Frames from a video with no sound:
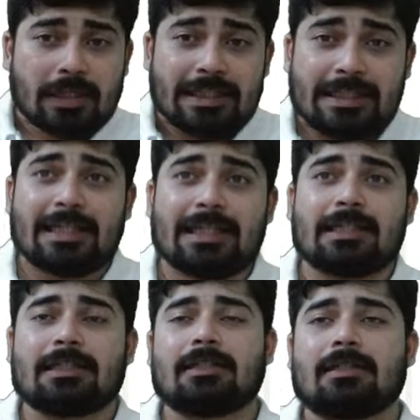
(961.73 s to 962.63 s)

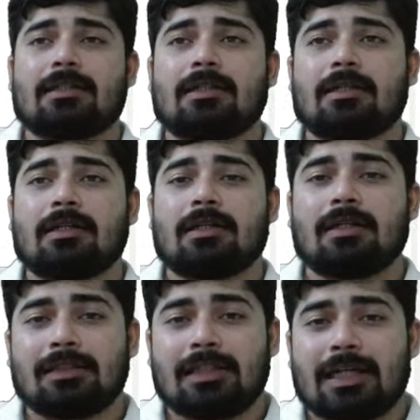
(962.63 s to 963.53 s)
here
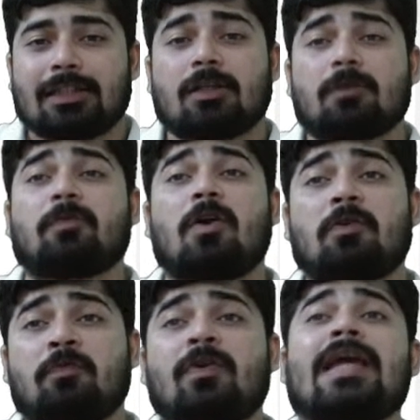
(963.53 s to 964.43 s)
the
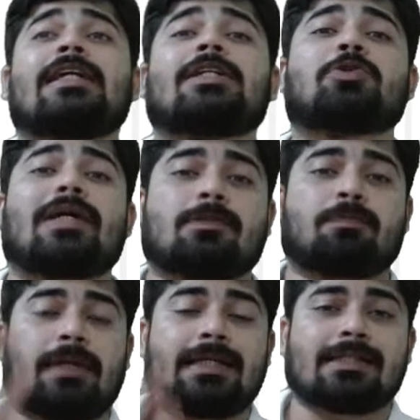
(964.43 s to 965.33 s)
Rutherford failed to
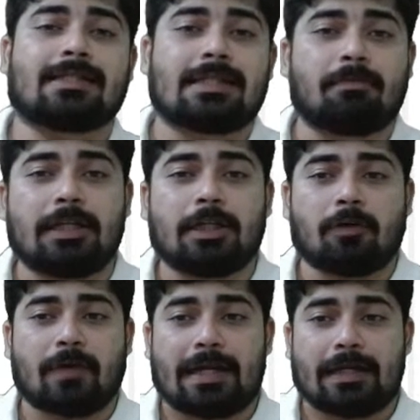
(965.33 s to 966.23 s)
explain the stability
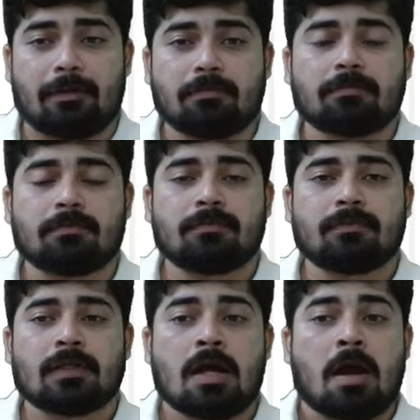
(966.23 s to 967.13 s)
of atom,
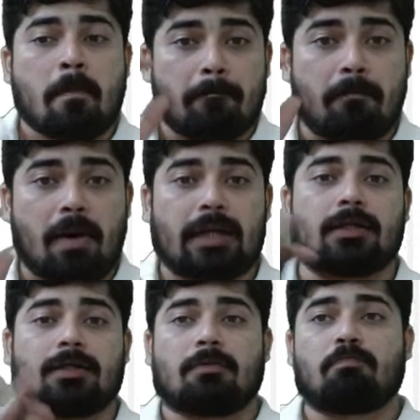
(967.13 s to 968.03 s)

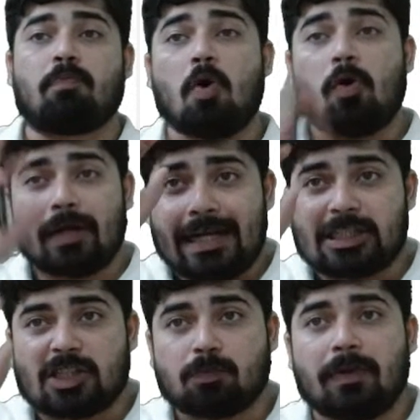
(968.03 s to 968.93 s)
but Bohr
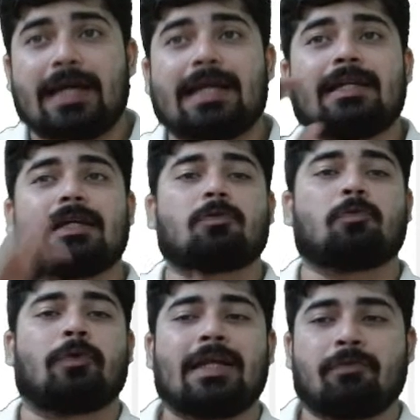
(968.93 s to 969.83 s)
explained it
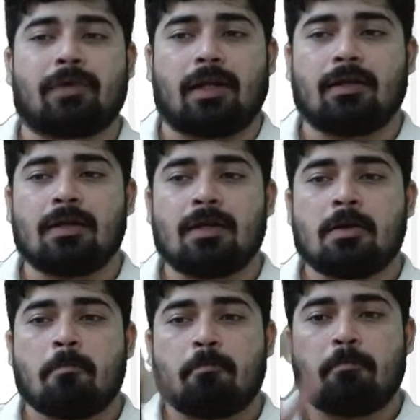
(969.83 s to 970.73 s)
very well
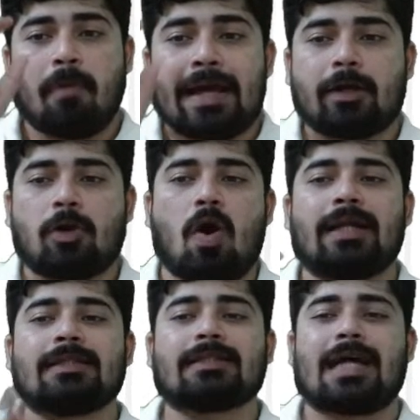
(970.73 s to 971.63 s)
by
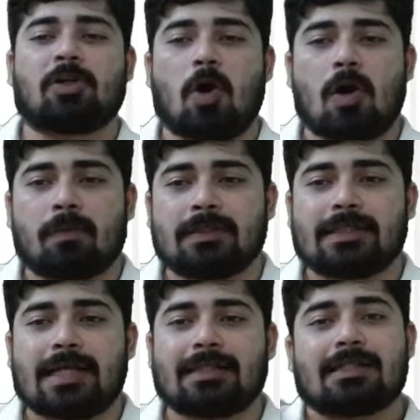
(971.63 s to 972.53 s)
calling that
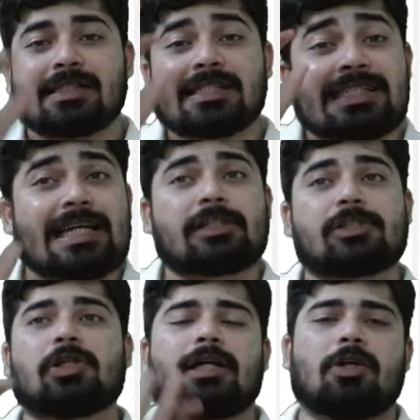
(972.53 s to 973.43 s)
orbits as
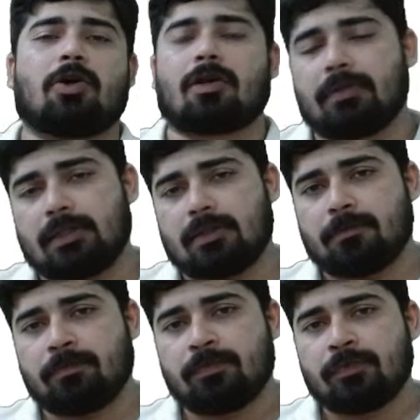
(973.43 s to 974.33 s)
stationary orbit.
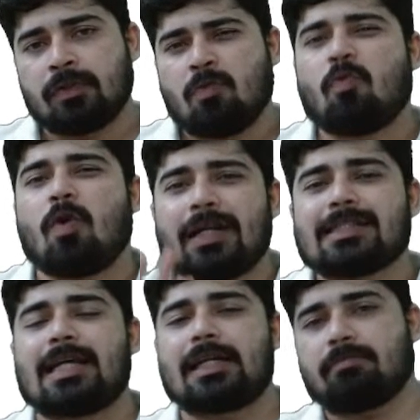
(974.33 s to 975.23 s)
What
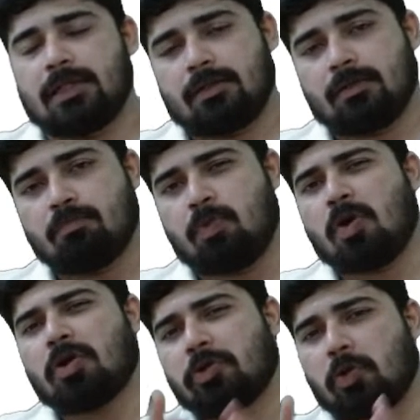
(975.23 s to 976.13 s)
does that mean?
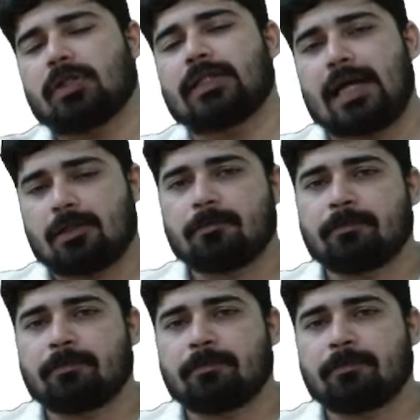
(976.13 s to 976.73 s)
Bohr told that